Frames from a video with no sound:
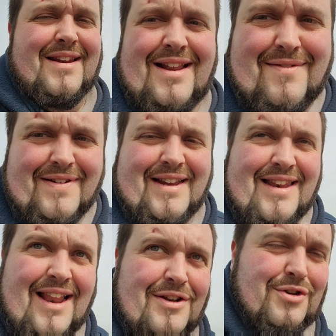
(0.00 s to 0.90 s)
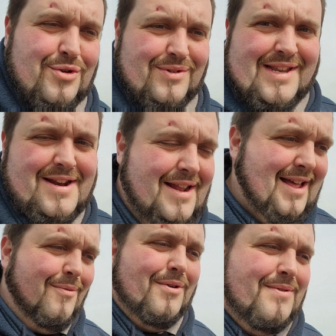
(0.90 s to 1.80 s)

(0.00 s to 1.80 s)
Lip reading: a lovely lunch or dinner, that would,